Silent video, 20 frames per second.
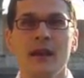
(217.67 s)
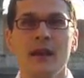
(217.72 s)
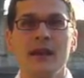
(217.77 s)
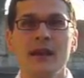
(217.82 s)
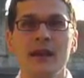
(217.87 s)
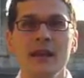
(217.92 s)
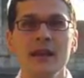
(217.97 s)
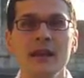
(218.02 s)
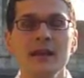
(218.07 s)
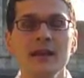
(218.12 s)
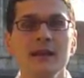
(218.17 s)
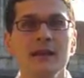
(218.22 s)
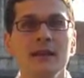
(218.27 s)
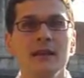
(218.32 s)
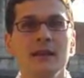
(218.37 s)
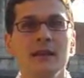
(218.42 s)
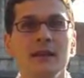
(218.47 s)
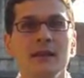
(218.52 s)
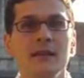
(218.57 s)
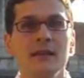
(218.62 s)
he
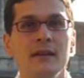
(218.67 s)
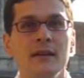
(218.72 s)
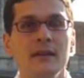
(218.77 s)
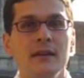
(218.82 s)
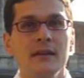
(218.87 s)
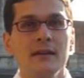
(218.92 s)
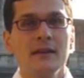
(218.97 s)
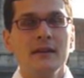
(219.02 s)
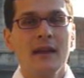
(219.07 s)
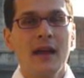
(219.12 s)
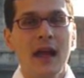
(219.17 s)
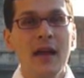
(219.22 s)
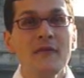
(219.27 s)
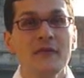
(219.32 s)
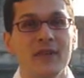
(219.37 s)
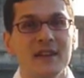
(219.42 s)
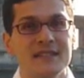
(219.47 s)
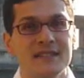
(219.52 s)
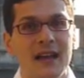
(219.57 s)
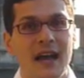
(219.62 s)

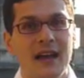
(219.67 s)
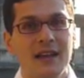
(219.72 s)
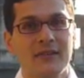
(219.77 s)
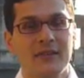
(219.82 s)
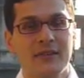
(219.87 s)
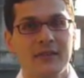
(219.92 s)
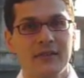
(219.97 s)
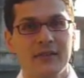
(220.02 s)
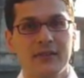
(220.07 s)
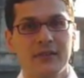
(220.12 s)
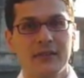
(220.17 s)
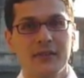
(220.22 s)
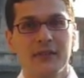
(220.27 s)
emphasizes